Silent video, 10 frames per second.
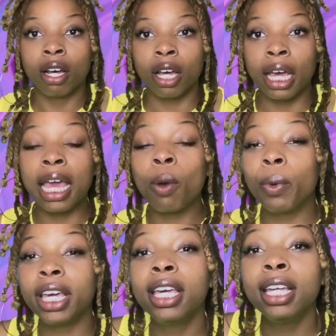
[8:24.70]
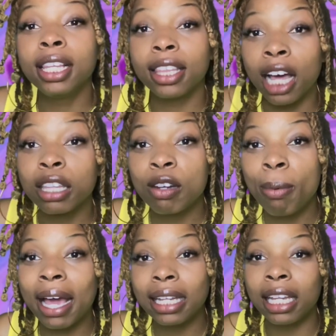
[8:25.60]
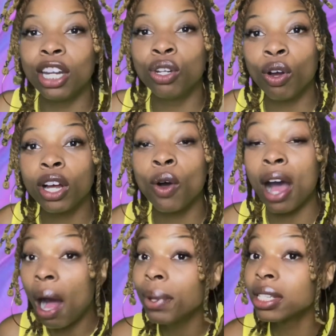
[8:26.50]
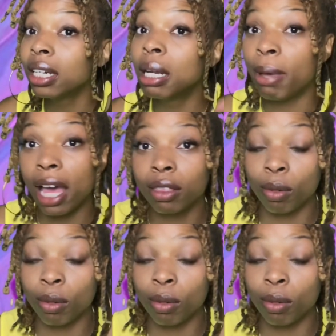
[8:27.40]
and when he locked the door back and let the door go, I was still in the bathroom.